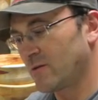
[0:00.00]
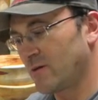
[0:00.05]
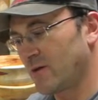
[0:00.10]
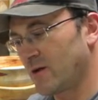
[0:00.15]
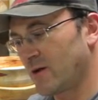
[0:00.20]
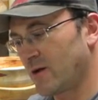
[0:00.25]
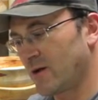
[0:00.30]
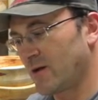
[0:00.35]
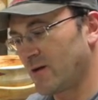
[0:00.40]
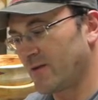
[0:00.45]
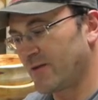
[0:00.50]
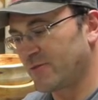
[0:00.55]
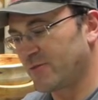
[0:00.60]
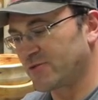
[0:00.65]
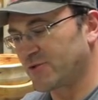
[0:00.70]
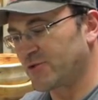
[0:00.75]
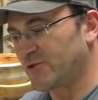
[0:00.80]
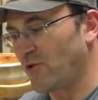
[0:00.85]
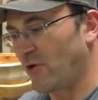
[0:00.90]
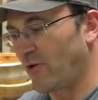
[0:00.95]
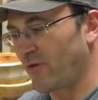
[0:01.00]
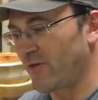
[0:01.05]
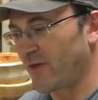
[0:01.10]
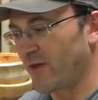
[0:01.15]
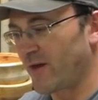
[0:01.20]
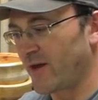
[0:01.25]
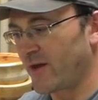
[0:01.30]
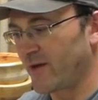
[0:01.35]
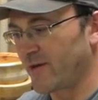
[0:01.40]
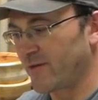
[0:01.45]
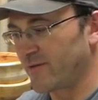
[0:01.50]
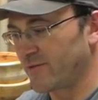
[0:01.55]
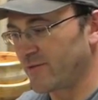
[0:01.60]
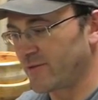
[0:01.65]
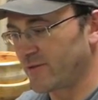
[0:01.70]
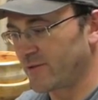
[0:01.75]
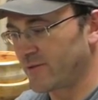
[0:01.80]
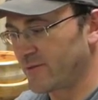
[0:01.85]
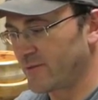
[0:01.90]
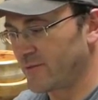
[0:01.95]
There was a knot there,
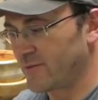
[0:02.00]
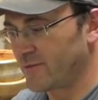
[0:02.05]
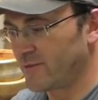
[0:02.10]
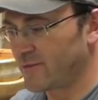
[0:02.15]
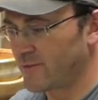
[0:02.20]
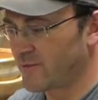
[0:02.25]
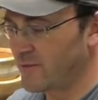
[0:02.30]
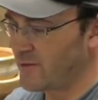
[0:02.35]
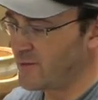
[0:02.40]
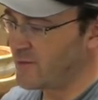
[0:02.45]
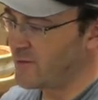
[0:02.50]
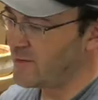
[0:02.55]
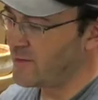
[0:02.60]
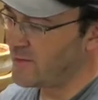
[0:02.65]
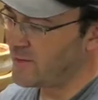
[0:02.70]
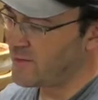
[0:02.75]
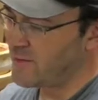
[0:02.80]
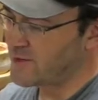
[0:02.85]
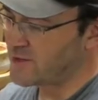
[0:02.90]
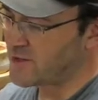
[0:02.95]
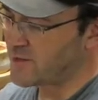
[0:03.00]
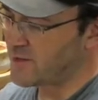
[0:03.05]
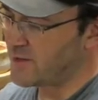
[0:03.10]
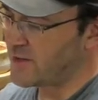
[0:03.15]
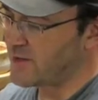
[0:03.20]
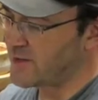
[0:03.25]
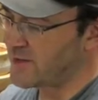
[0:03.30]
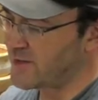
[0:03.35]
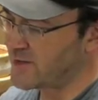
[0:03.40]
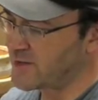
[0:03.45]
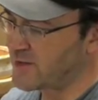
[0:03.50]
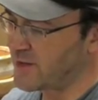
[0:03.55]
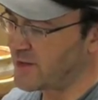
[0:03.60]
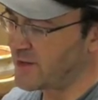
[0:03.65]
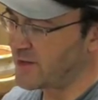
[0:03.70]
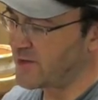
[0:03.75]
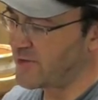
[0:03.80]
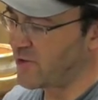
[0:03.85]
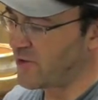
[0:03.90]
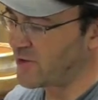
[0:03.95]
and it's a
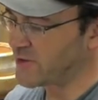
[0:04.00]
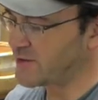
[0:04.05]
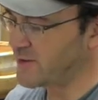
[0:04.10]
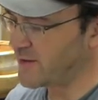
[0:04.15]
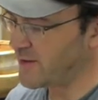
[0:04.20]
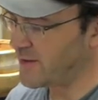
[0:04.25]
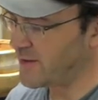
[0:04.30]
little knotty.